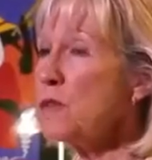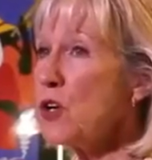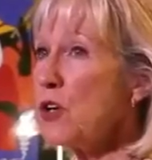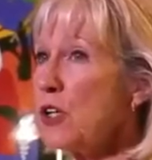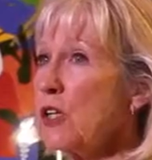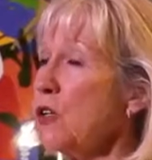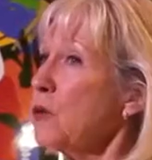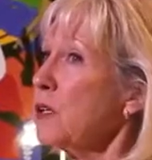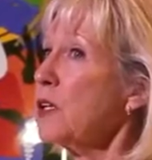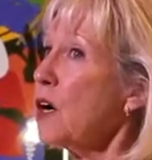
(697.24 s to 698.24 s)
Turkey who
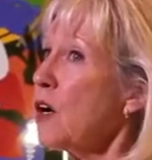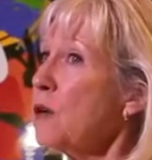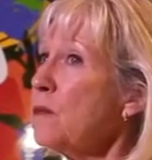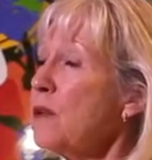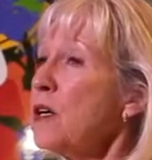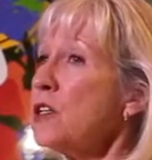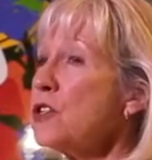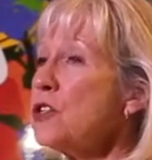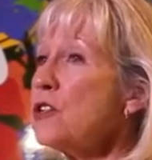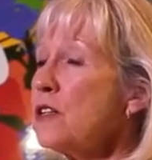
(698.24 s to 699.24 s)
had come
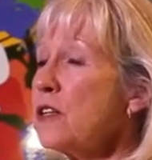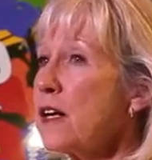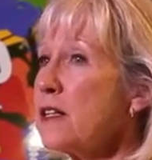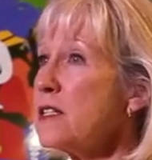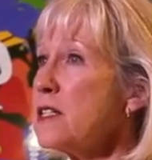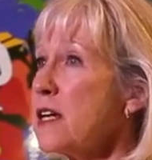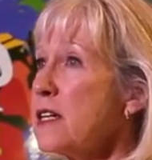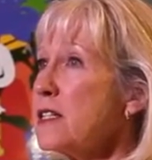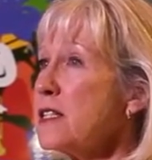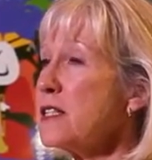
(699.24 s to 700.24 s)
to the United
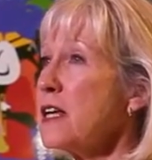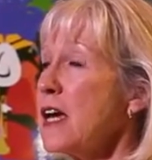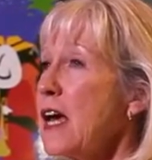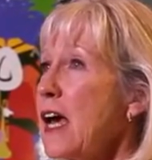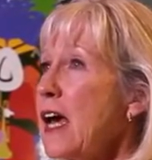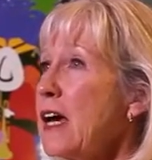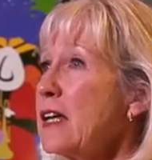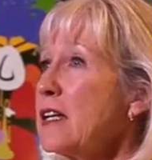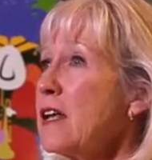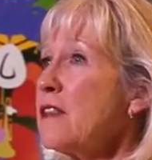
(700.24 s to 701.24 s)
States,
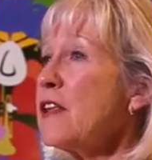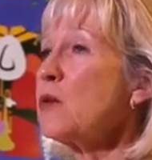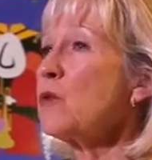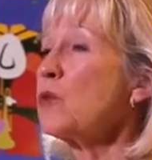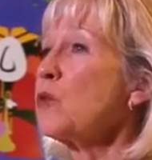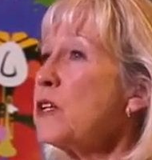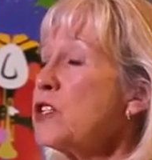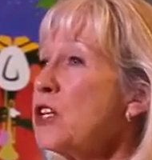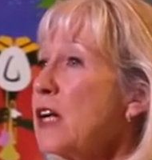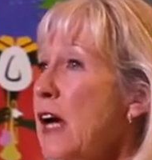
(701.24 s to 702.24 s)
and they were
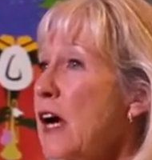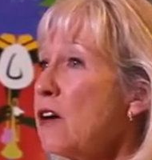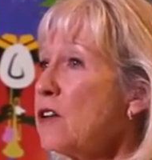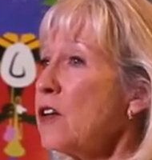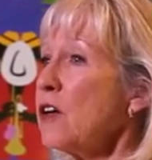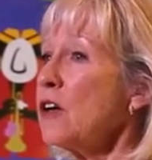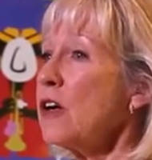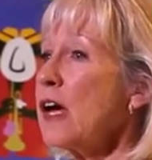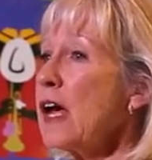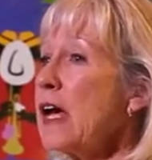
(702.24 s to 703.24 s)
reaching out
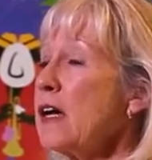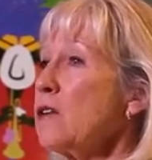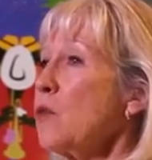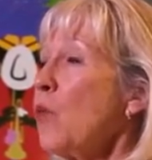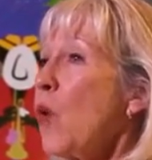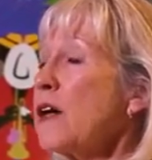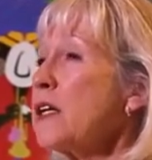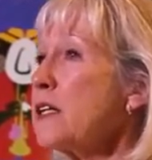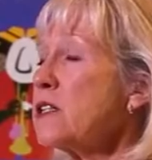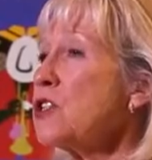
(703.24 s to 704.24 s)
and
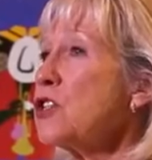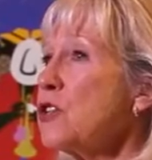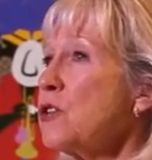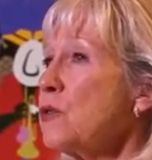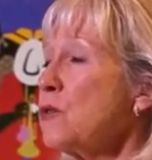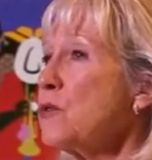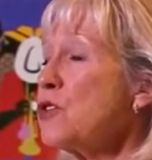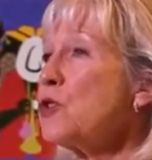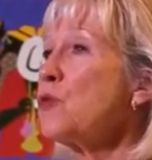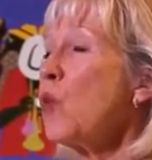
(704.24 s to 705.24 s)
wanting to
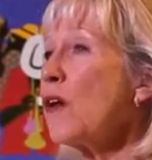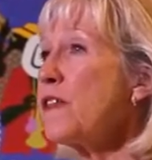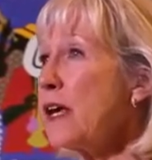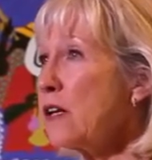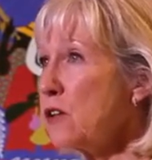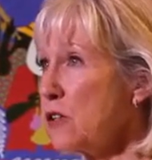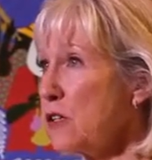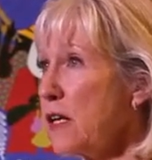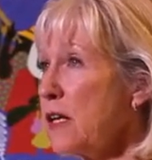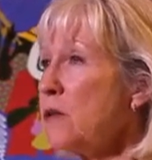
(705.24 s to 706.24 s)
do what they
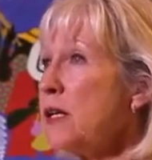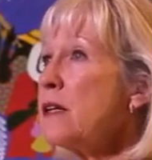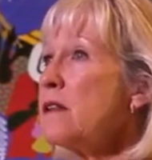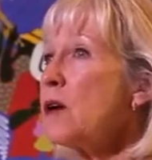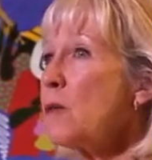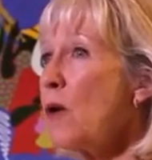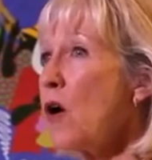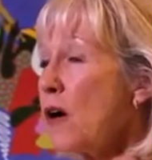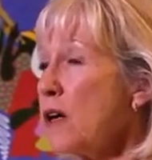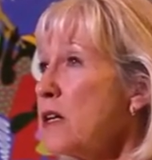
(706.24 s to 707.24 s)
could and in their
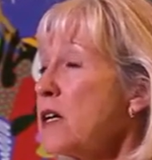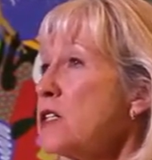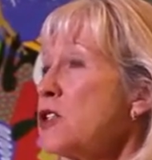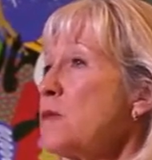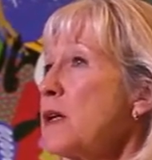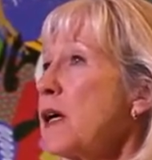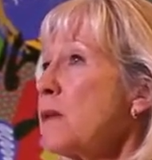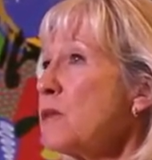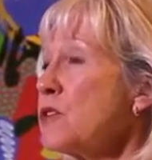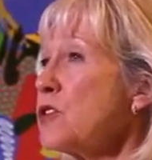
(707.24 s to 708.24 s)
part to be
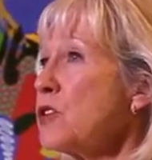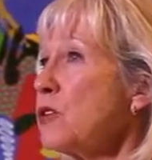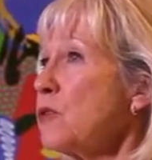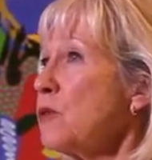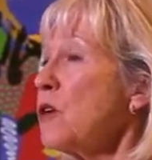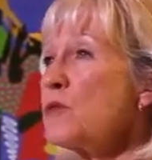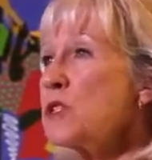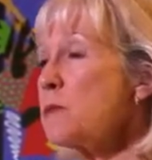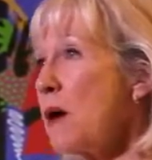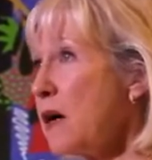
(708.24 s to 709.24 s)
able to
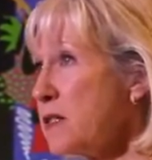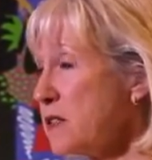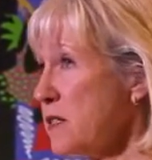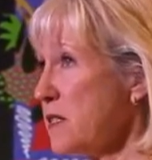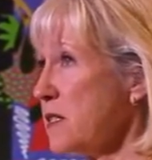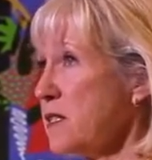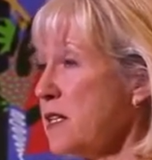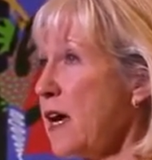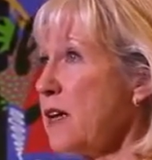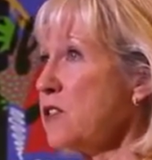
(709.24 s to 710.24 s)
respond to this
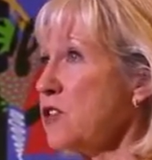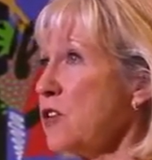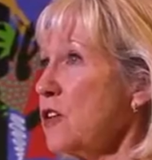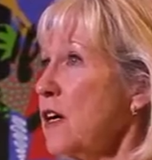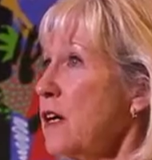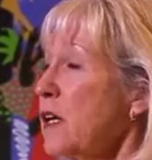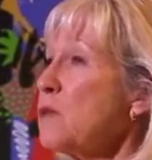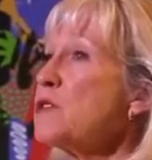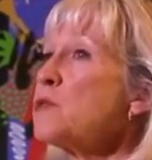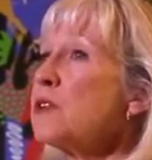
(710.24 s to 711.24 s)
disaster. And I
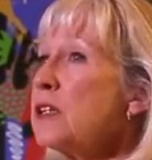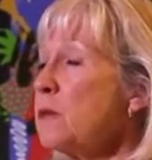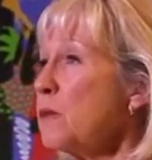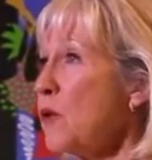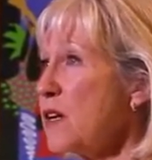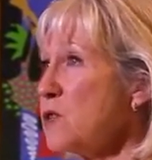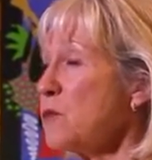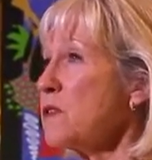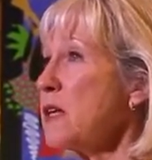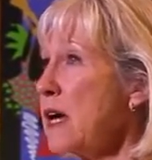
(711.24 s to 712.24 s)
was really impressed
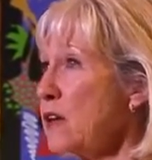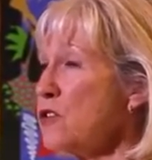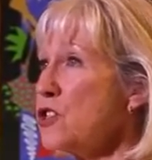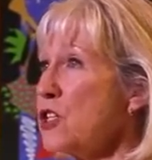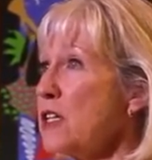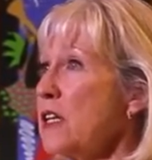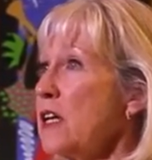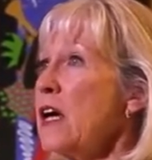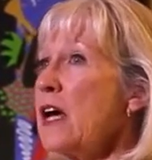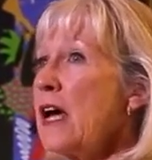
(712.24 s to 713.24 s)
with the energy
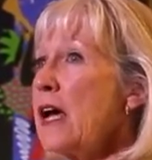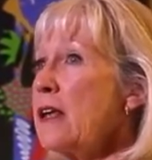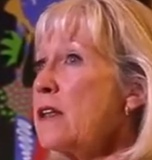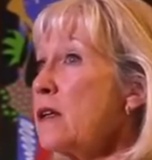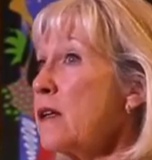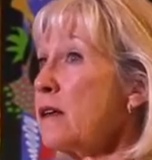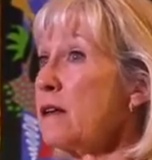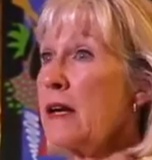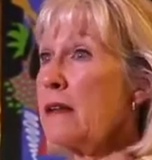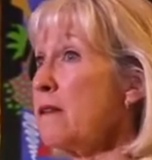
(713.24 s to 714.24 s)
and
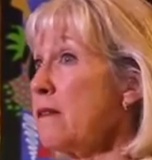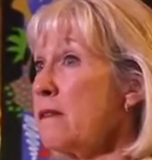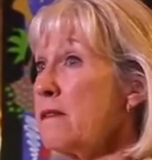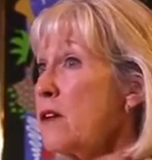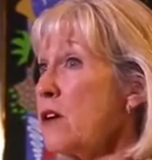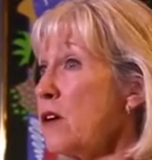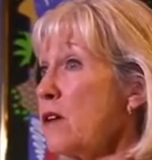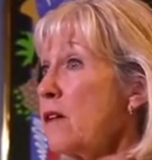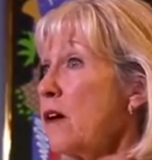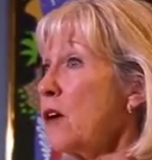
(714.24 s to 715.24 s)
the
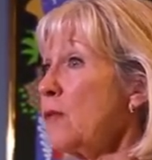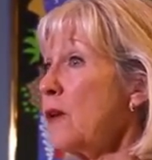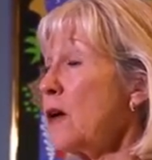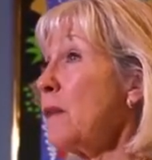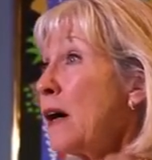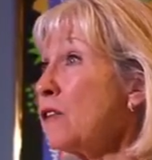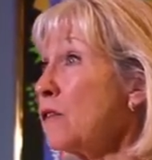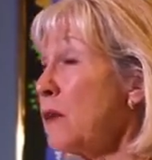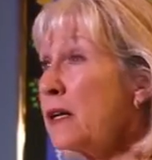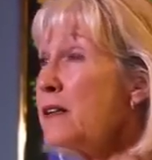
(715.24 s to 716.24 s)
amount of
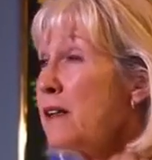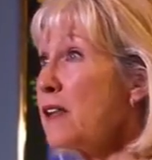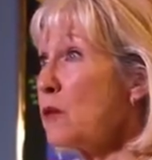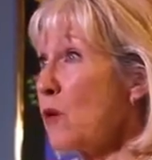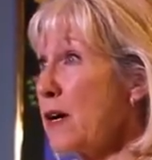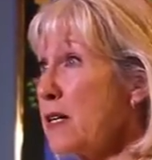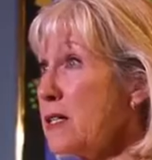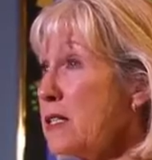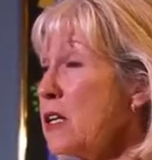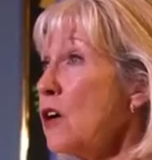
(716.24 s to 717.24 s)
money that they
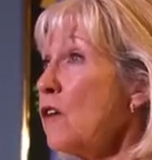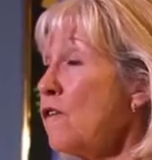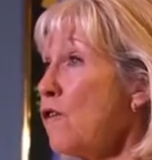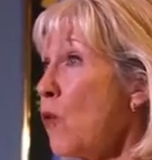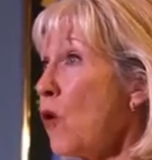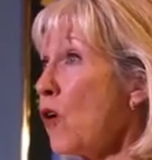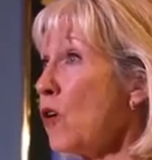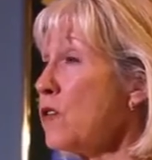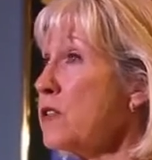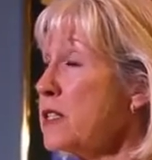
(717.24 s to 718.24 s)
raised
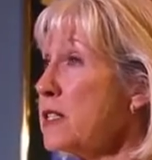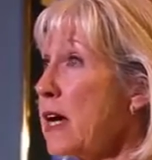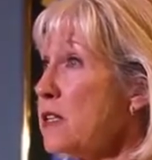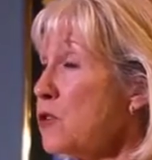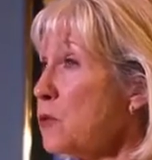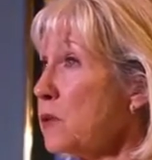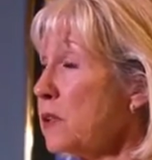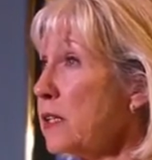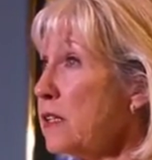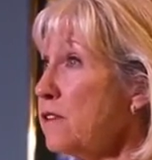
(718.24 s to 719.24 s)
for the disaster
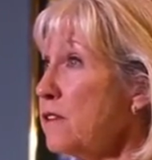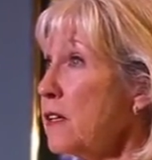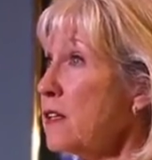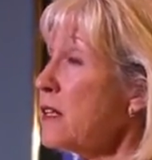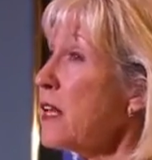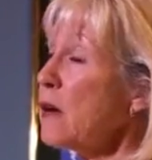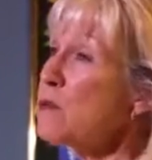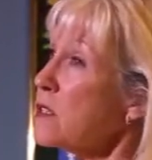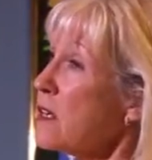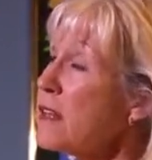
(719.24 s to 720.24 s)
relief. And
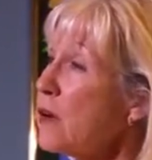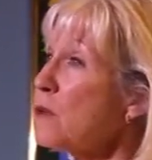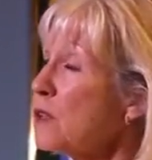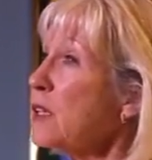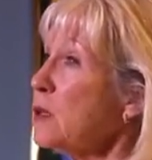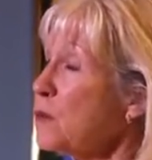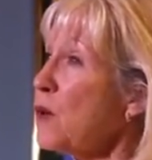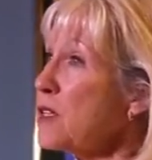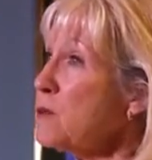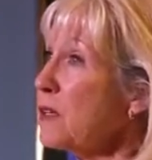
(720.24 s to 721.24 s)
that really
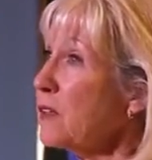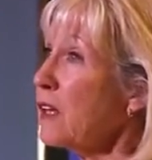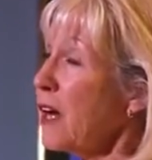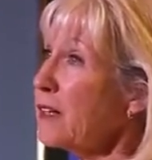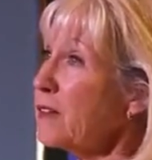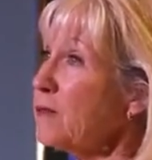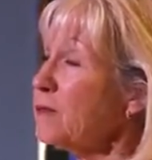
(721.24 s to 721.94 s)
impressed me a lot.